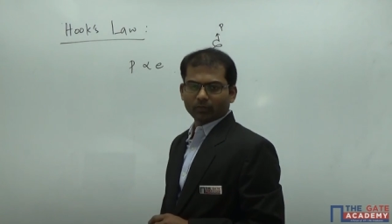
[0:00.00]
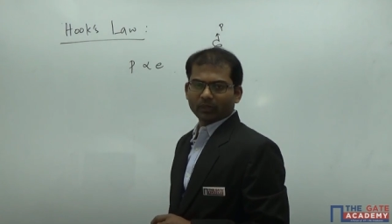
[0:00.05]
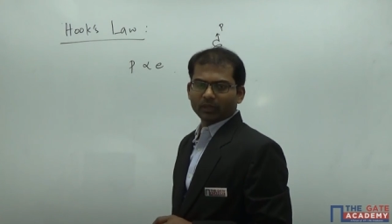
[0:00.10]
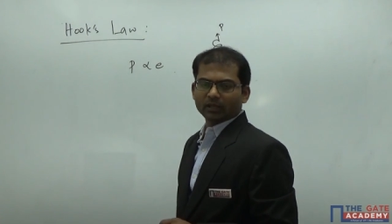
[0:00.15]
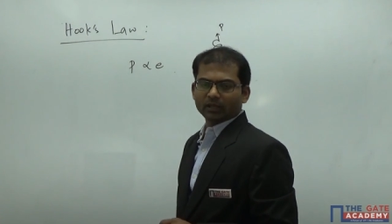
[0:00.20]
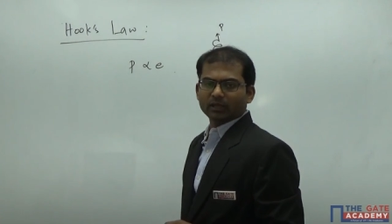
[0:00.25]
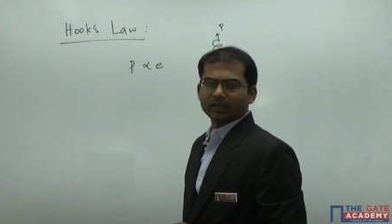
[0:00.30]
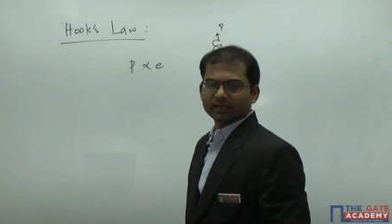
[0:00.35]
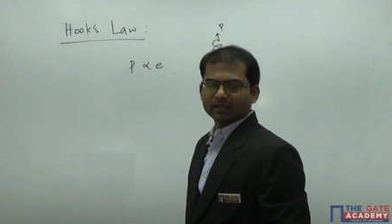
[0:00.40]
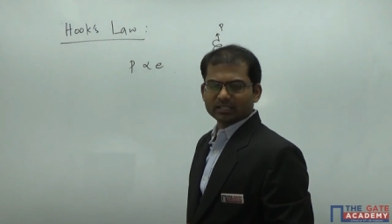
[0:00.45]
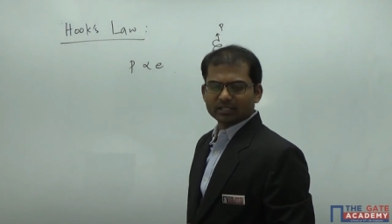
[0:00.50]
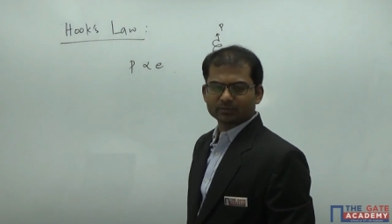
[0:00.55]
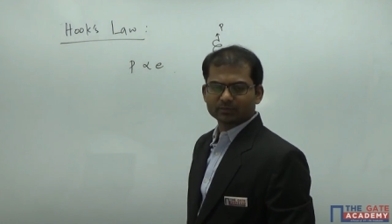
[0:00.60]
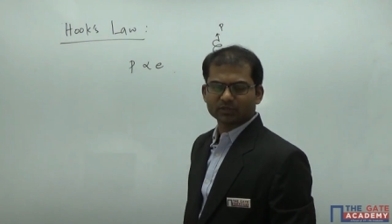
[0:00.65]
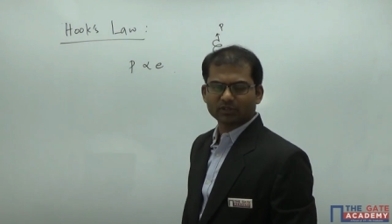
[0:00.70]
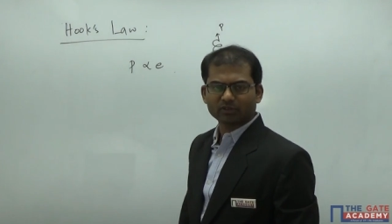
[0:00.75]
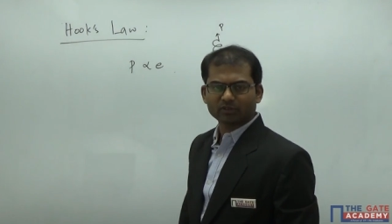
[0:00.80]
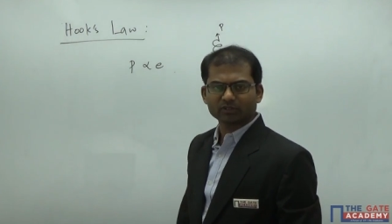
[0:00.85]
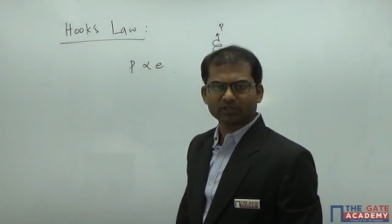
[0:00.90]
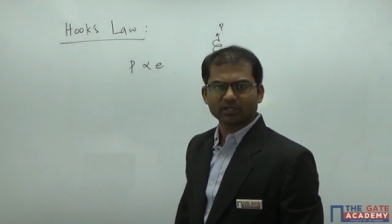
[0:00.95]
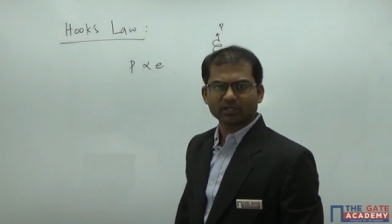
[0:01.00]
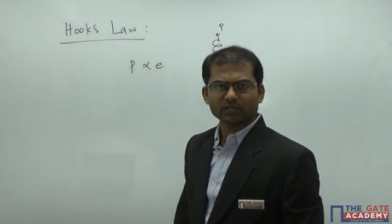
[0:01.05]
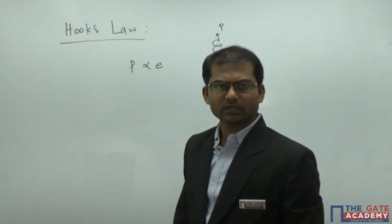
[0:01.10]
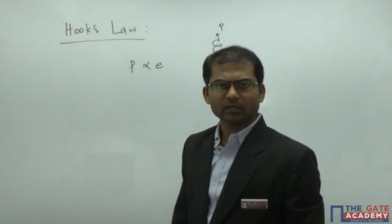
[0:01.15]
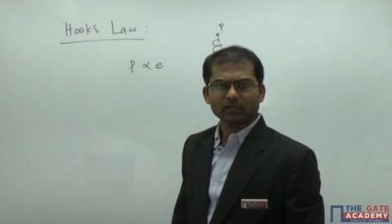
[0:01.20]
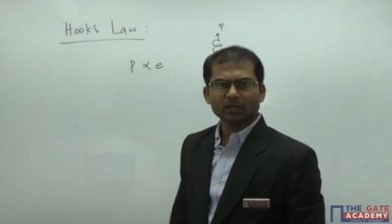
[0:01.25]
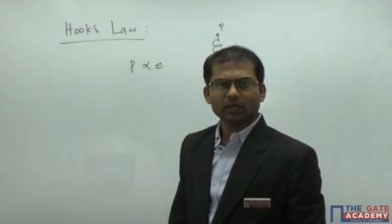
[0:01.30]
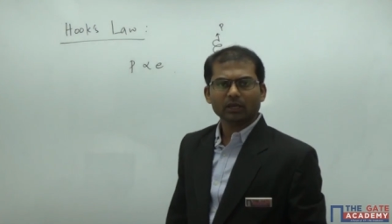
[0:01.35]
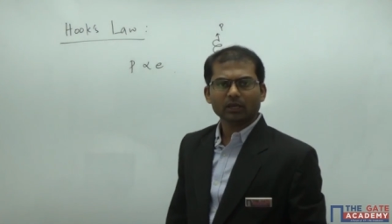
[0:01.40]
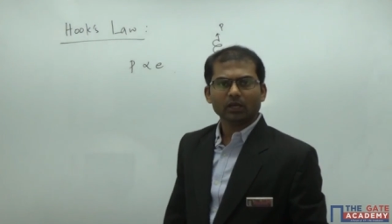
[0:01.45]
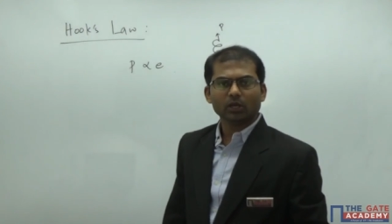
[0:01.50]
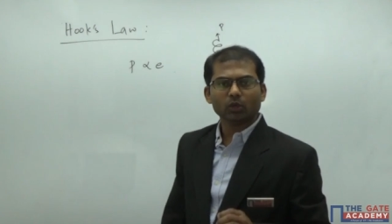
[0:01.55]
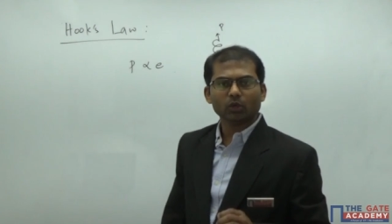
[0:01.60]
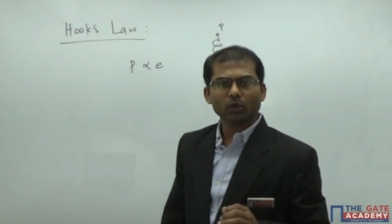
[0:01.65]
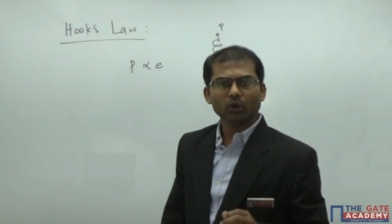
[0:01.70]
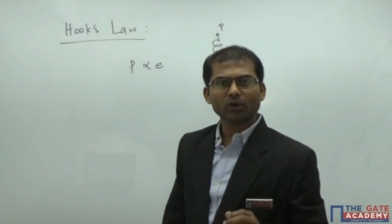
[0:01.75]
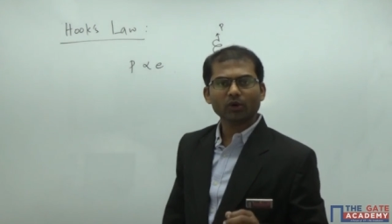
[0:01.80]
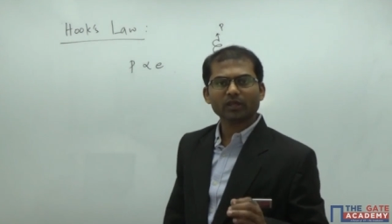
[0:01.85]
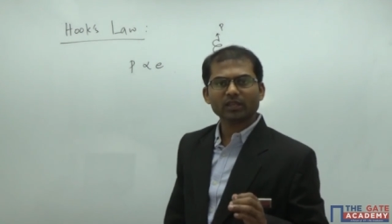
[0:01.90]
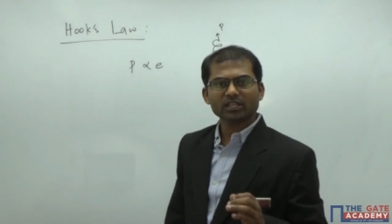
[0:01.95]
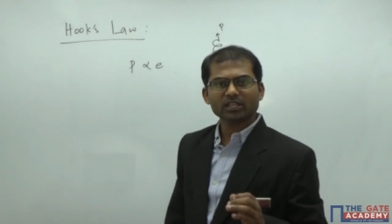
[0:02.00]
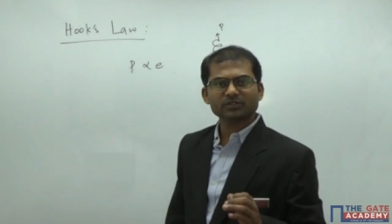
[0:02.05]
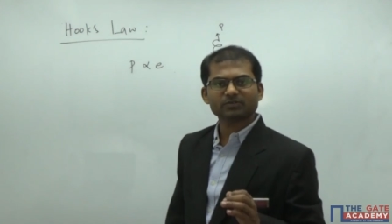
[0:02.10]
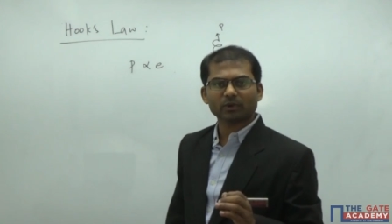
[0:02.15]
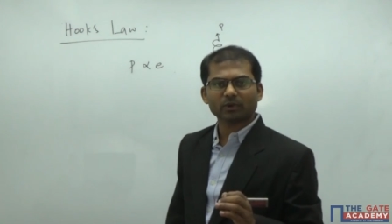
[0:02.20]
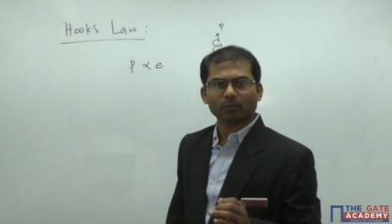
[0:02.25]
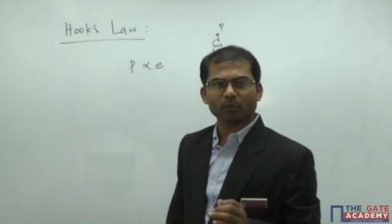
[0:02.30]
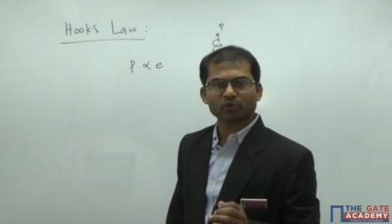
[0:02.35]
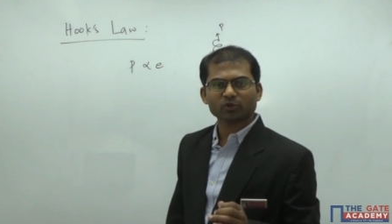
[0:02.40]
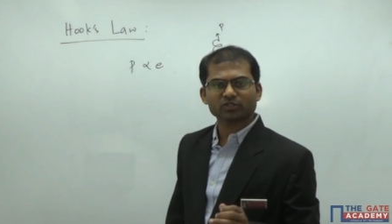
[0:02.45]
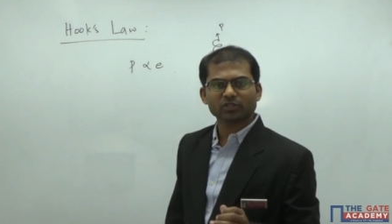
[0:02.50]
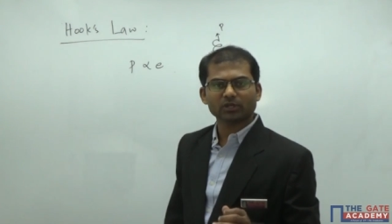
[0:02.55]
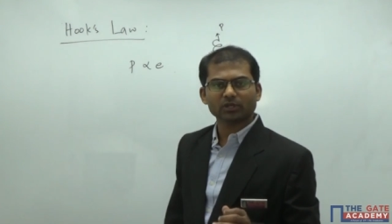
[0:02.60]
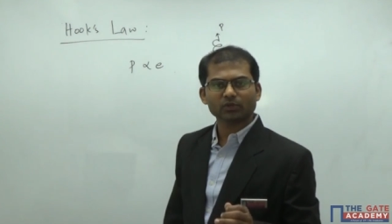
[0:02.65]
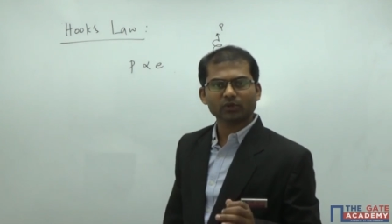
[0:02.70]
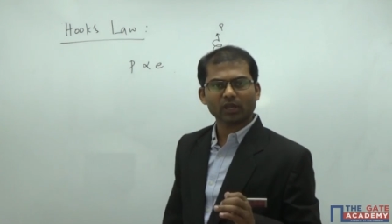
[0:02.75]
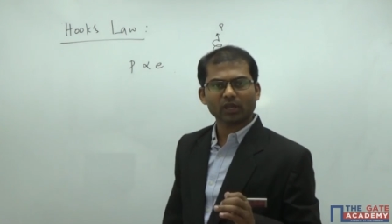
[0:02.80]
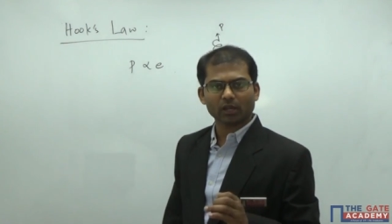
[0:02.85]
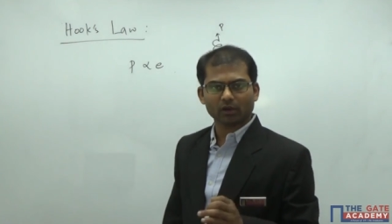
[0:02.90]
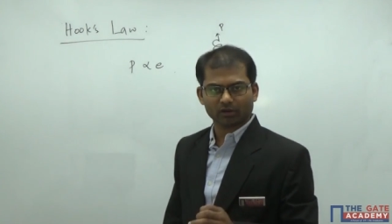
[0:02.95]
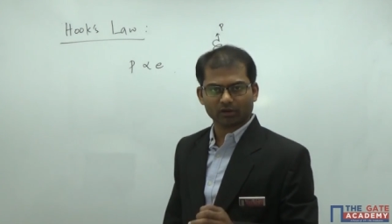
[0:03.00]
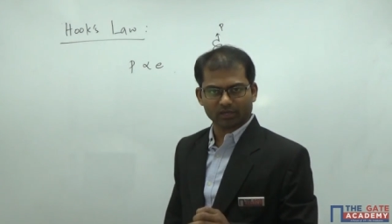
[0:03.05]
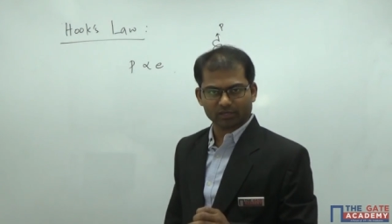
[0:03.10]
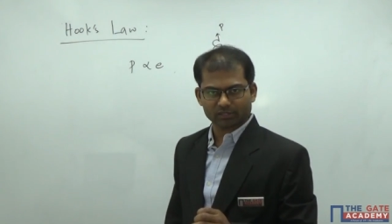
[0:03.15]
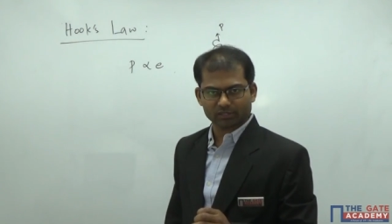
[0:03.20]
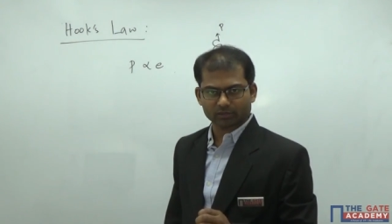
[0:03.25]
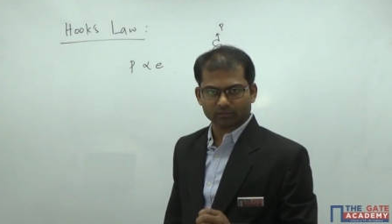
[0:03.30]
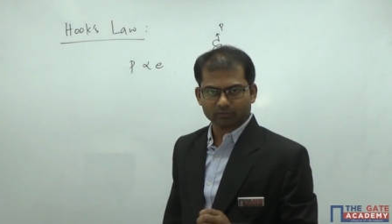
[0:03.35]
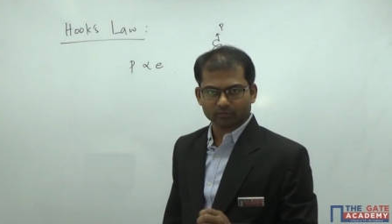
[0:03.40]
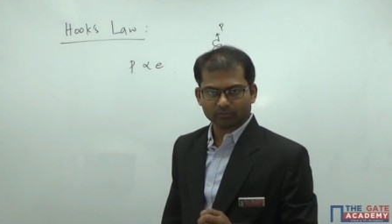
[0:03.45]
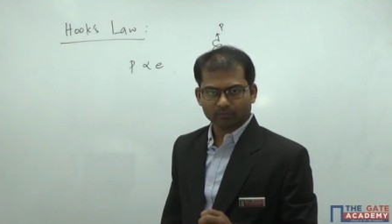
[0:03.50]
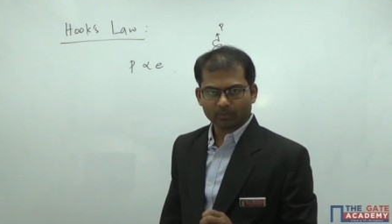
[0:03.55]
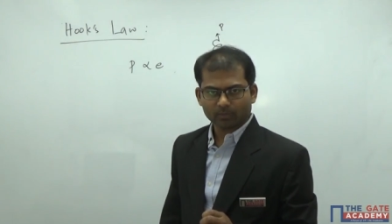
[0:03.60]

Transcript: He has observed that load is proportional to elongation.